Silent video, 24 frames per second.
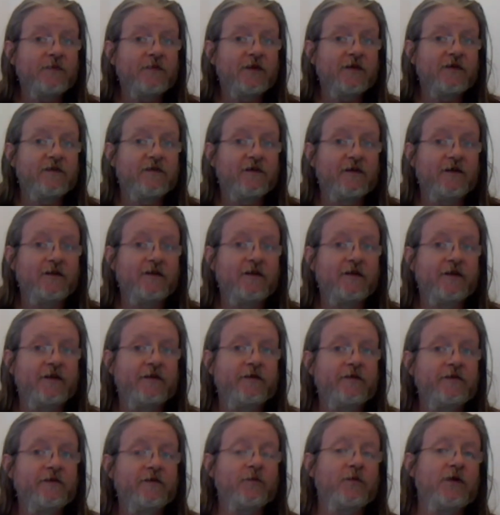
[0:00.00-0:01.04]
Still, it
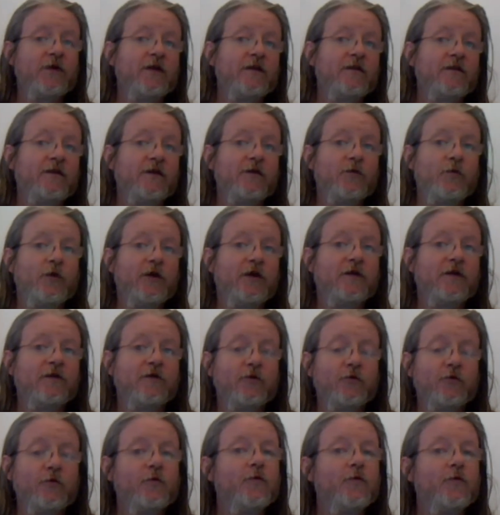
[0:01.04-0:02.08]
doesn't mean that we can
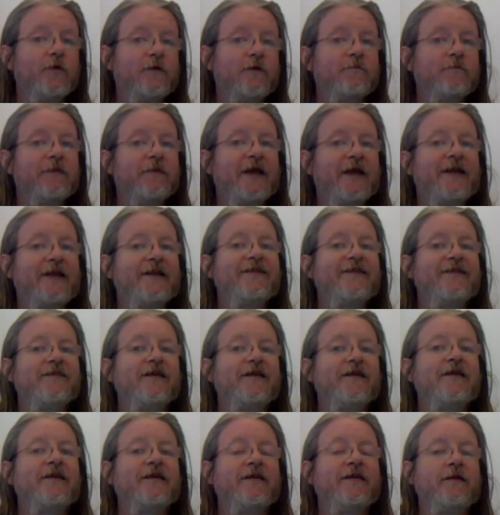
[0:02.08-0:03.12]
do
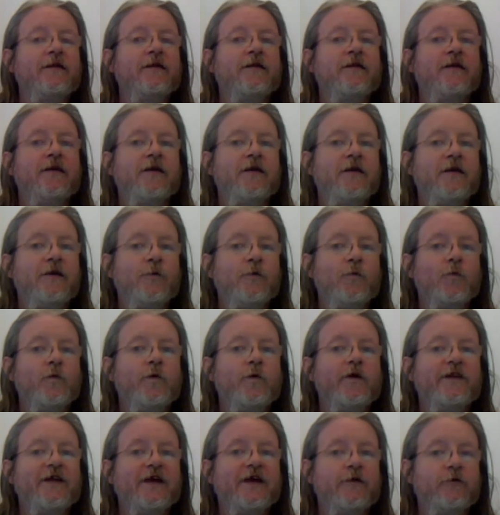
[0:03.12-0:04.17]
anything
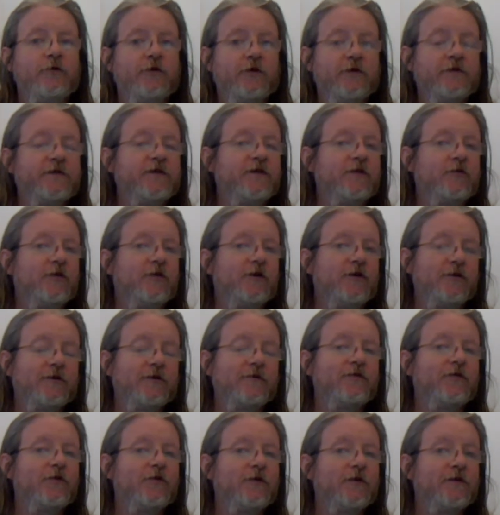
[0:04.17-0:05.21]
without
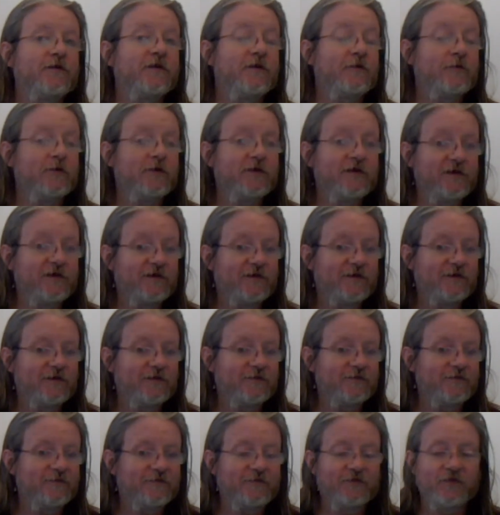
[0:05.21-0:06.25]
consideration for consequences.
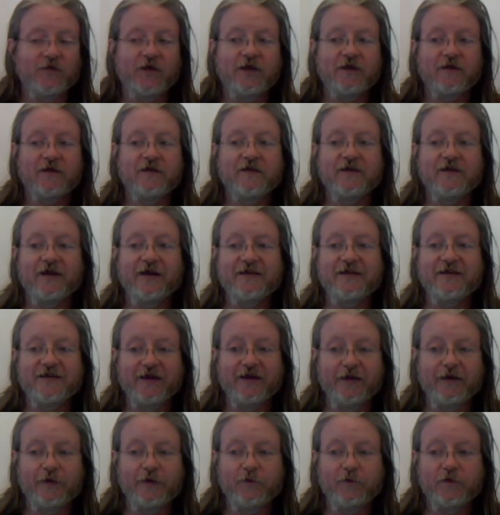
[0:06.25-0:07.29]
Stay
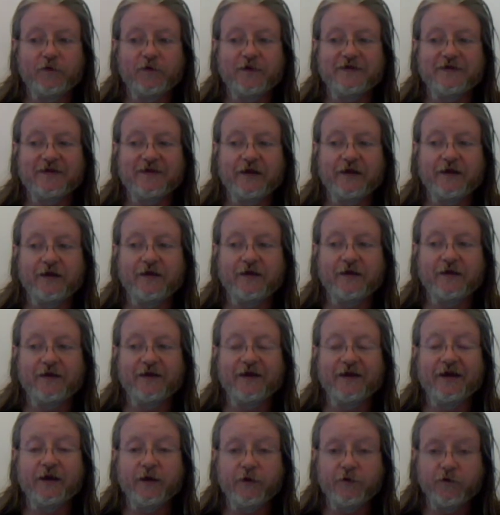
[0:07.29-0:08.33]
safe, stay
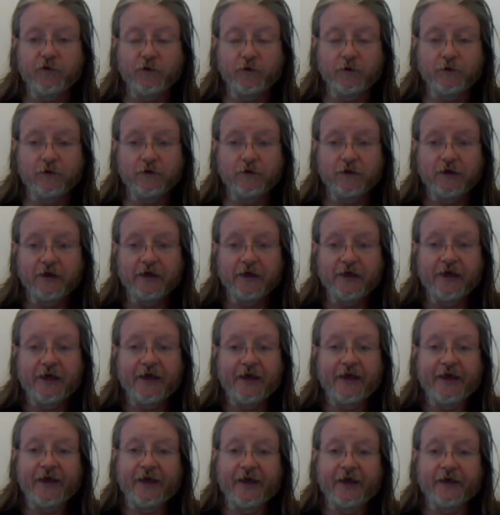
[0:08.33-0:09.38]
careful,
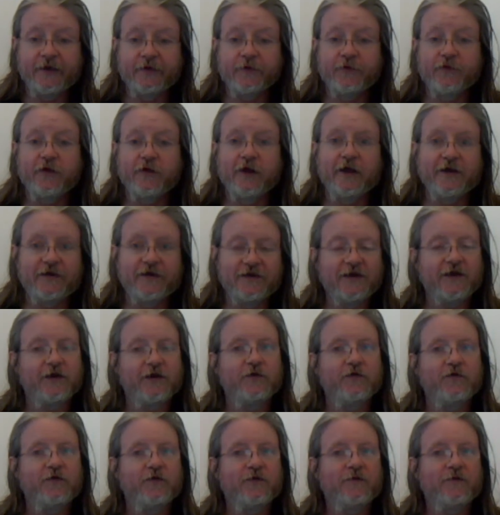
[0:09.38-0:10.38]
and fly safe.